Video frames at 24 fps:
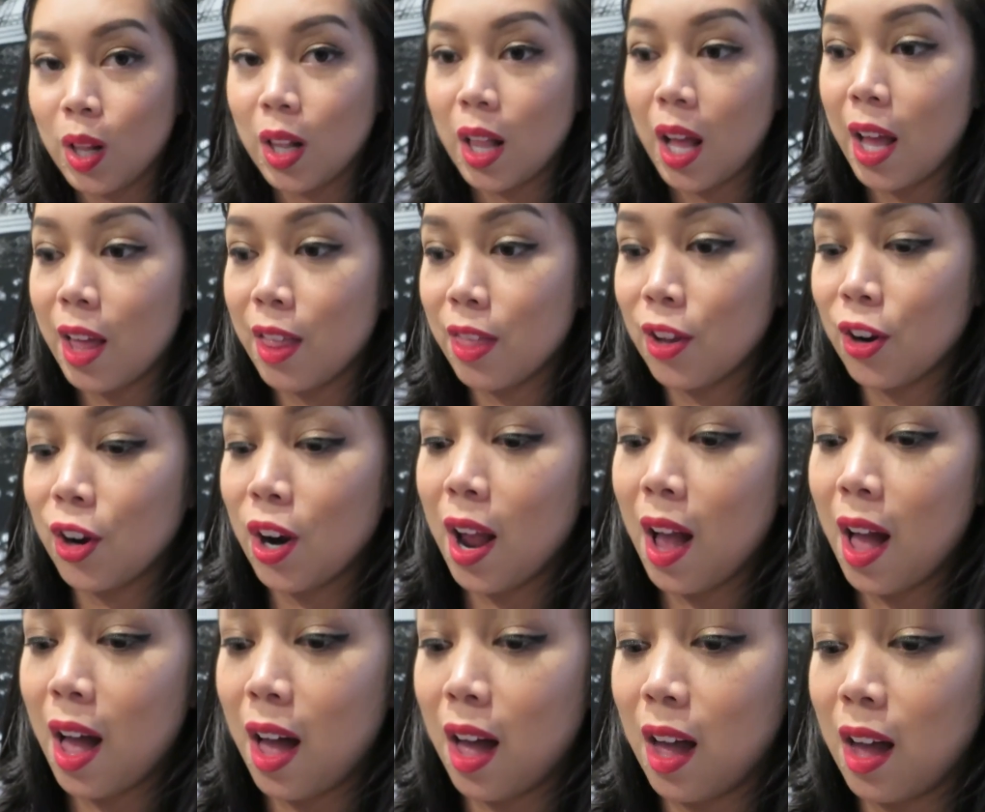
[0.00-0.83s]
Well, either
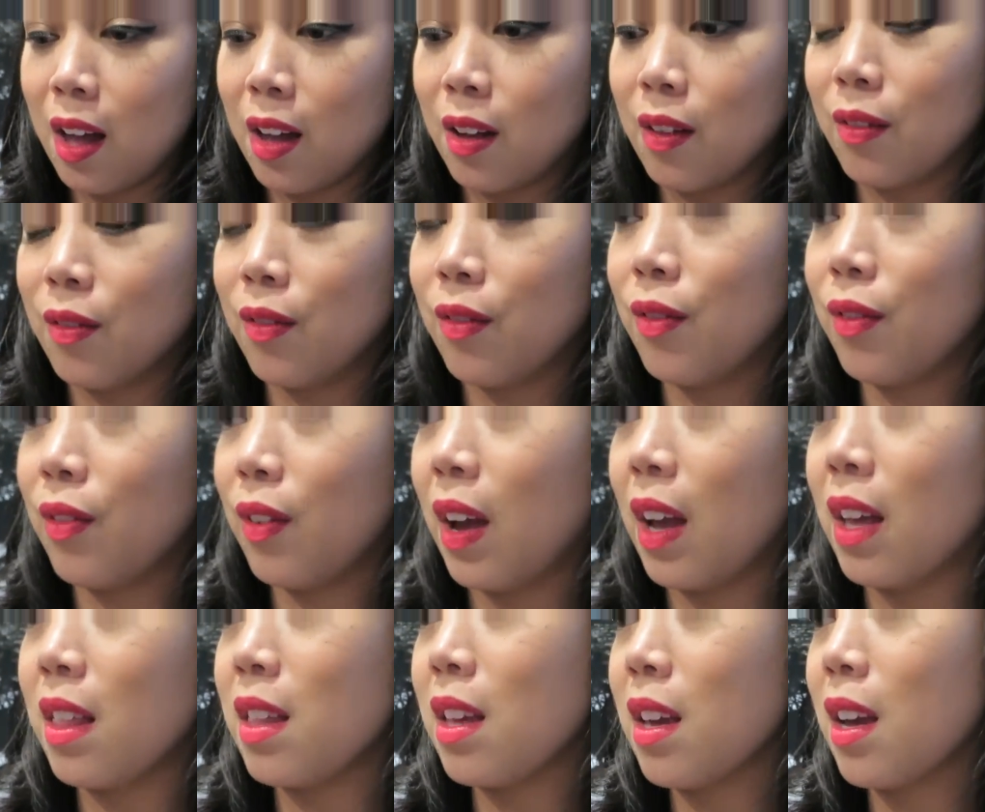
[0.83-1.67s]
have,
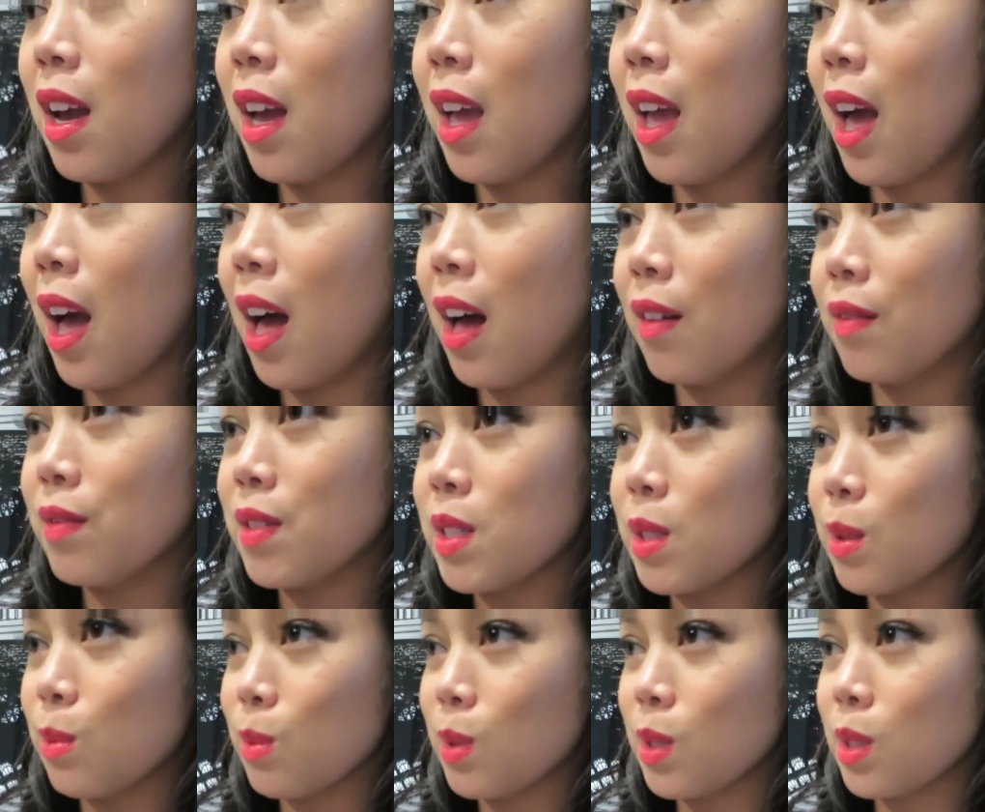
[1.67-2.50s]
I think I have
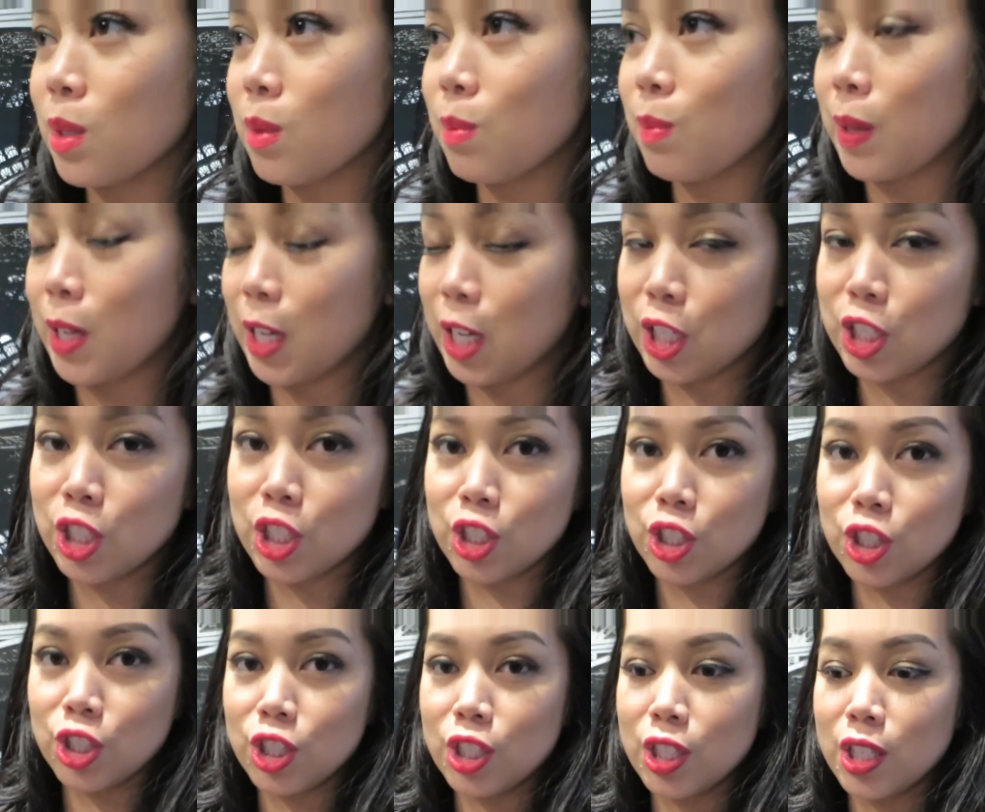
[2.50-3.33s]
some spinach
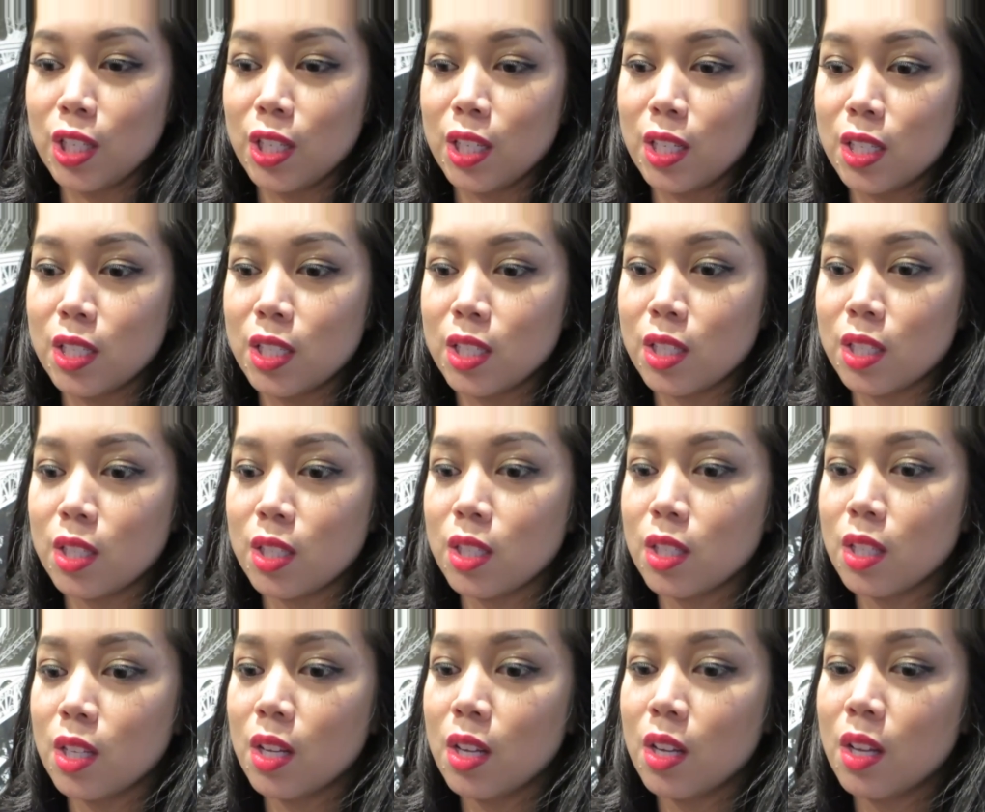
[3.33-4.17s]
and
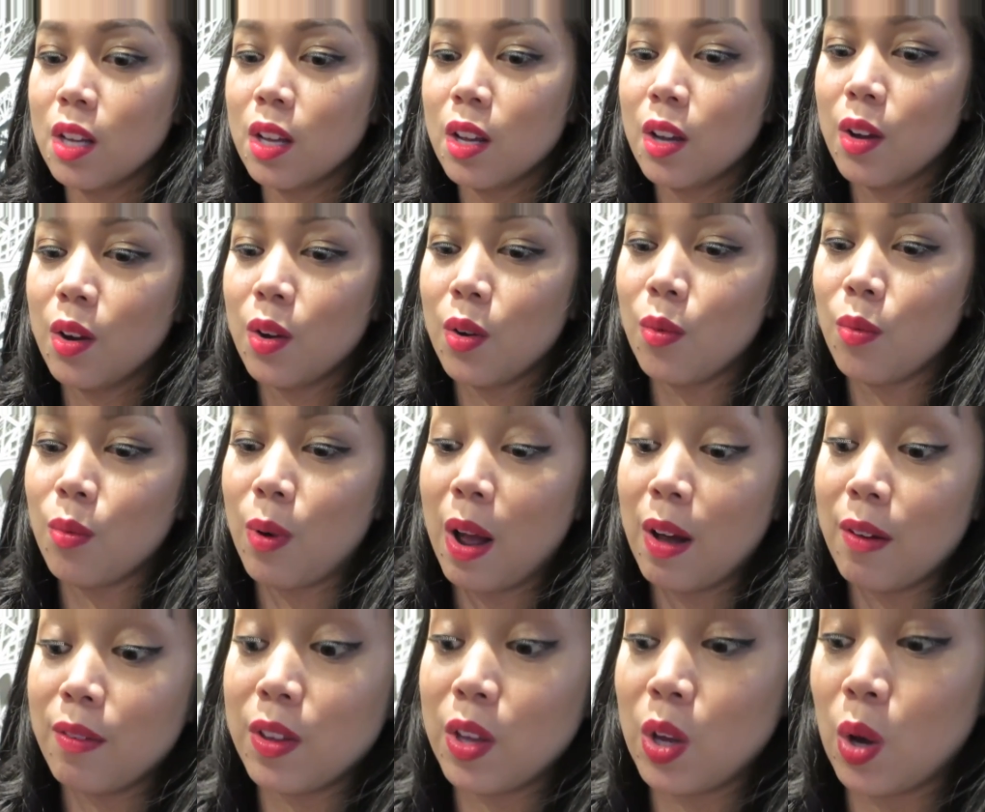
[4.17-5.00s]
cheese
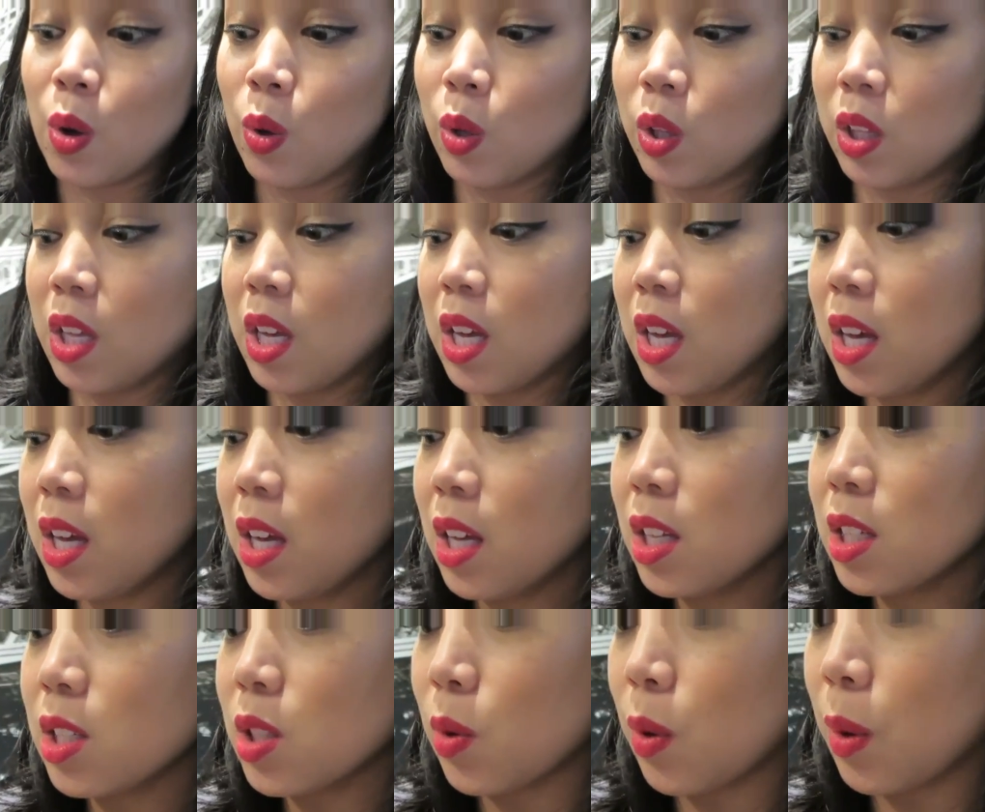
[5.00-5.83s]

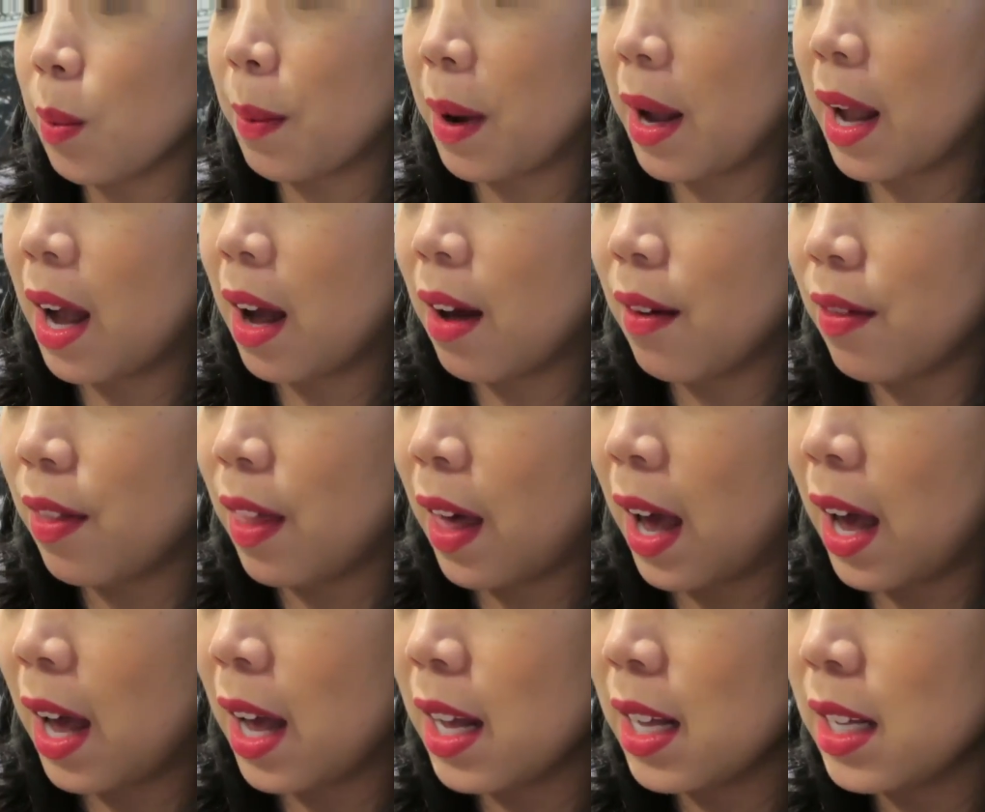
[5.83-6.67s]
ravioli, so we might have
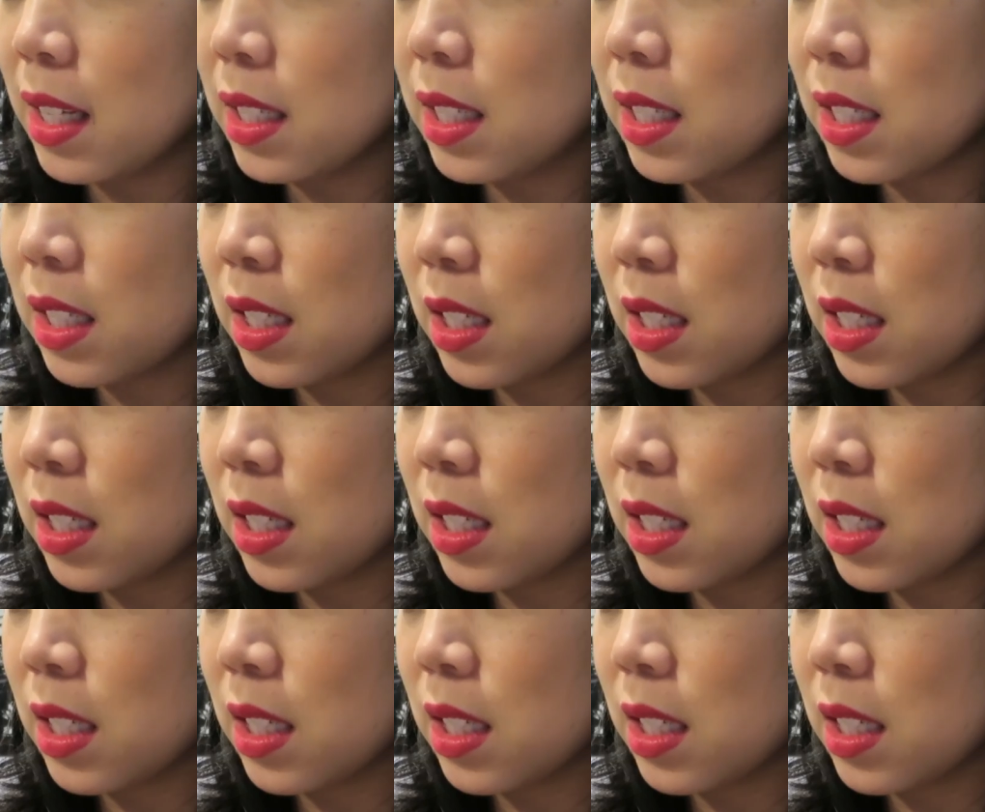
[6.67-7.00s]
that.